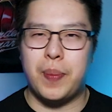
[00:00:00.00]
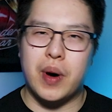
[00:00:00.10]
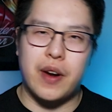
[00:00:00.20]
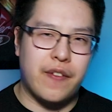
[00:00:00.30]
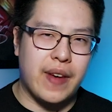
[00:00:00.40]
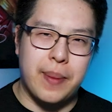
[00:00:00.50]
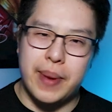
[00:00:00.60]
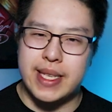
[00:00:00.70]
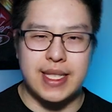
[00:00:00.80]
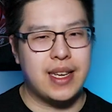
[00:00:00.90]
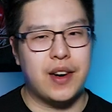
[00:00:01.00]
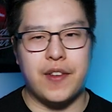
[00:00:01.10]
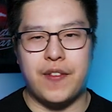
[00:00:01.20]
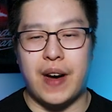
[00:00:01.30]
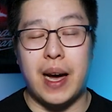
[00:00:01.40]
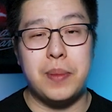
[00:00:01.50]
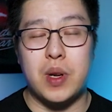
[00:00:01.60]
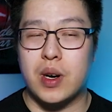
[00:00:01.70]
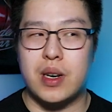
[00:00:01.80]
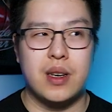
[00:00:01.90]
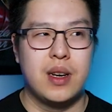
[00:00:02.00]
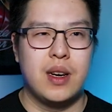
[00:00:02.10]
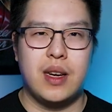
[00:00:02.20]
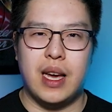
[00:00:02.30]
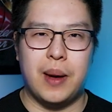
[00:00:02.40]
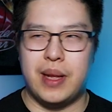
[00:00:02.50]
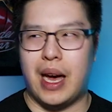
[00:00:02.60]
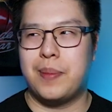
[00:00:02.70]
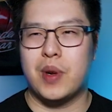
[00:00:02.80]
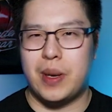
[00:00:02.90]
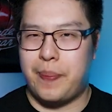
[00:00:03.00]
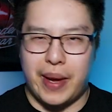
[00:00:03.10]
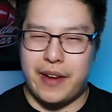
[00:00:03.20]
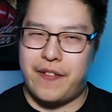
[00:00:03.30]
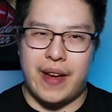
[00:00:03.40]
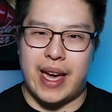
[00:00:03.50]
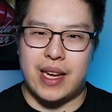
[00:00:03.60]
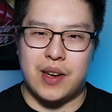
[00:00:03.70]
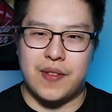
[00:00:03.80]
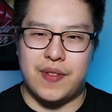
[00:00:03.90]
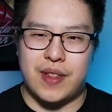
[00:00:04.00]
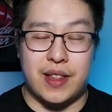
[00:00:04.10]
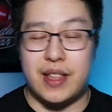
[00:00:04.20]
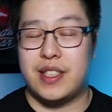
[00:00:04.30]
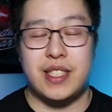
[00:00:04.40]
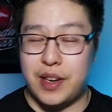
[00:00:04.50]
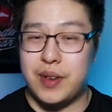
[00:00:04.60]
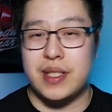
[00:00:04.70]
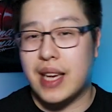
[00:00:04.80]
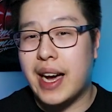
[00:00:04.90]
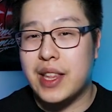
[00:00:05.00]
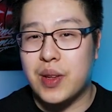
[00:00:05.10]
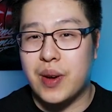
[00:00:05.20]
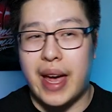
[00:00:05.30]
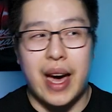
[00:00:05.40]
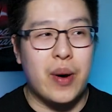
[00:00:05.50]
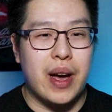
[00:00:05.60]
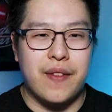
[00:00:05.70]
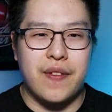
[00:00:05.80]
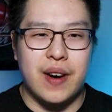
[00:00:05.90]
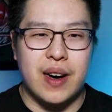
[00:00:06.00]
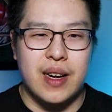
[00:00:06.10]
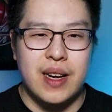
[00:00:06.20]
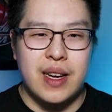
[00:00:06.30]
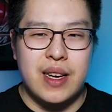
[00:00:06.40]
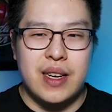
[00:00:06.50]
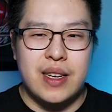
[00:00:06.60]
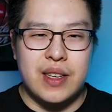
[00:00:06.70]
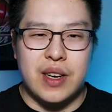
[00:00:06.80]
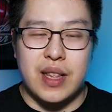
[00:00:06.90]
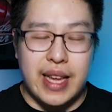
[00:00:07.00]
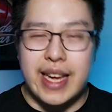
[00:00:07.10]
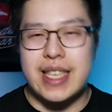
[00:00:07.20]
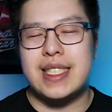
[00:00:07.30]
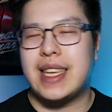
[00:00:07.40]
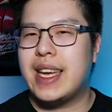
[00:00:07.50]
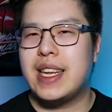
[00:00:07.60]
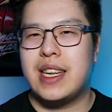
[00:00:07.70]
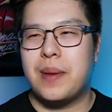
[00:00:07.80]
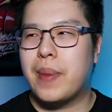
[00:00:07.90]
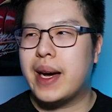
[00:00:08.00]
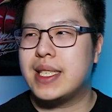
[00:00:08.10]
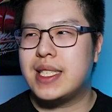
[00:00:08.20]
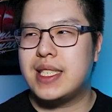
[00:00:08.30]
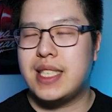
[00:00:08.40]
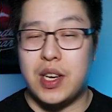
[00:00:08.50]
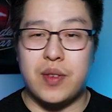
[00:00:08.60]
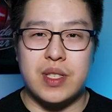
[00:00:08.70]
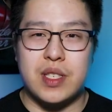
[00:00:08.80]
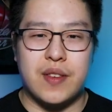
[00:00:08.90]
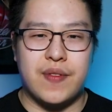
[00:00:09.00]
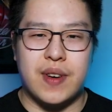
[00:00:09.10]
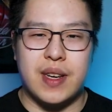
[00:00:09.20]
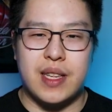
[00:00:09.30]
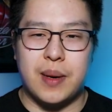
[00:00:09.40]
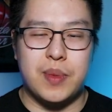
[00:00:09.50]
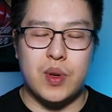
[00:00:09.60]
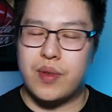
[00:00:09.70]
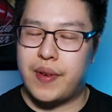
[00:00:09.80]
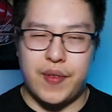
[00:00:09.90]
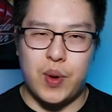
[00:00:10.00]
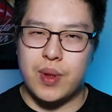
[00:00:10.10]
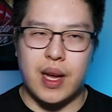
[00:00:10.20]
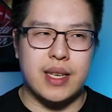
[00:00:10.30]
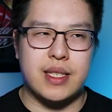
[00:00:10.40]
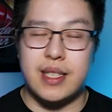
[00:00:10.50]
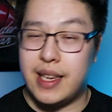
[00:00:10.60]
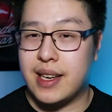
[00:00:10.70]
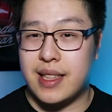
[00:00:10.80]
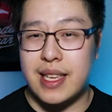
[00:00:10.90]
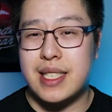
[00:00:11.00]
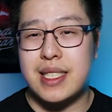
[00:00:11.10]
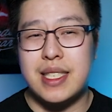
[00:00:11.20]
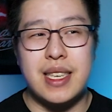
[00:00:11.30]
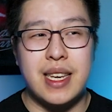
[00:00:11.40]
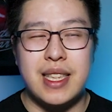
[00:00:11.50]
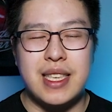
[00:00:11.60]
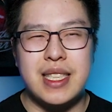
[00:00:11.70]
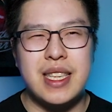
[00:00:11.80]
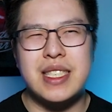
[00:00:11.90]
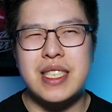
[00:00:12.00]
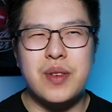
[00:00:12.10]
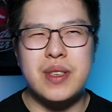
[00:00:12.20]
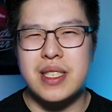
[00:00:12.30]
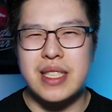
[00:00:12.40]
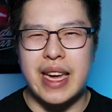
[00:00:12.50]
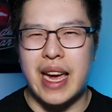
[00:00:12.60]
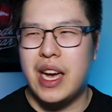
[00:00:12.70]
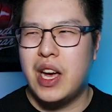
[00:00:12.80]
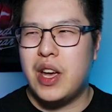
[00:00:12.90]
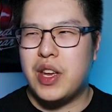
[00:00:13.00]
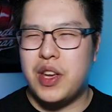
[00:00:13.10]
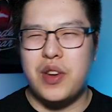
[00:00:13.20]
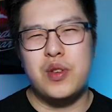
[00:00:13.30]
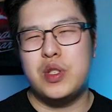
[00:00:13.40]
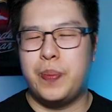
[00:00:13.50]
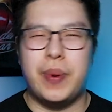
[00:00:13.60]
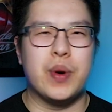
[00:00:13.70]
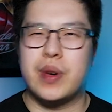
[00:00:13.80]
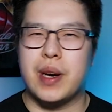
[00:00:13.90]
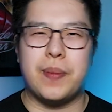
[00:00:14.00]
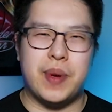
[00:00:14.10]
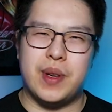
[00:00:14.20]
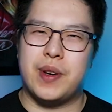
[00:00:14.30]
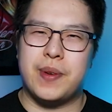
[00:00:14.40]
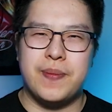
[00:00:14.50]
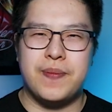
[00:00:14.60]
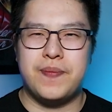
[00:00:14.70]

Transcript: Potter fan myself, I'm not, I'm not a big fan of the th- series either. However, you know, like I stated in my Secrets of uh, Dumbledore review last year, this uh, this this series is like a huge build-up, you know.